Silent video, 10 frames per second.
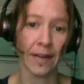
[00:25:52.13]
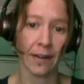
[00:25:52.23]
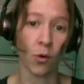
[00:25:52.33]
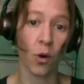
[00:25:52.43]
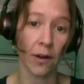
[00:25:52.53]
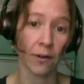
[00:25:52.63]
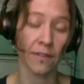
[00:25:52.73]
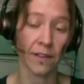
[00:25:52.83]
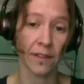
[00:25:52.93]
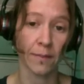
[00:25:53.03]
And quite
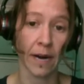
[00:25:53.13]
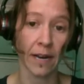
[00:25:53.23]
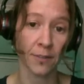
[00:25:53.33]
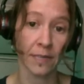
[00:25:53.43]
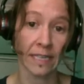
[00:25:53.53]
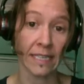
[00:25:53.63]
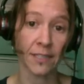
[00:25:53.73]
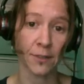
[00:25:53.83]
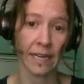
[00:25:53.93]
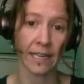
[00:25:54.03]
often the pastoral
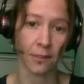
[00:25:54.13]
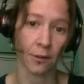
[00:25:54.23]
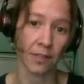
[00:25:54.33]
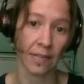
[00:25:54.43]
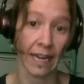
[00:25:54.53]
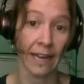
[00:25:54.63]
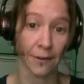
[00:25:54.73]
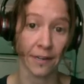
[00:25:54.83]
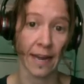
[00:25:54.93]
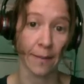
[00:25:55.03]
industry has locked the gate
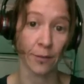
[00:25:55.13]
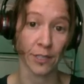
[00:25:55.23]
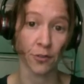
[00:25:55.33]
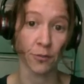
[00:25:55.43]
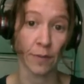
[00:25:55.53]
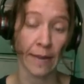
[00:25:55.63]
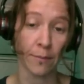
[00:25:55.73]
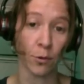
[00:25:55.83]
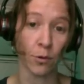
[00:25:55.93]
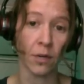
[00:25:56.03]
on Aboriginal
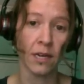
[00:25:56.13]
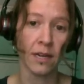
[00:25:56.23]
people.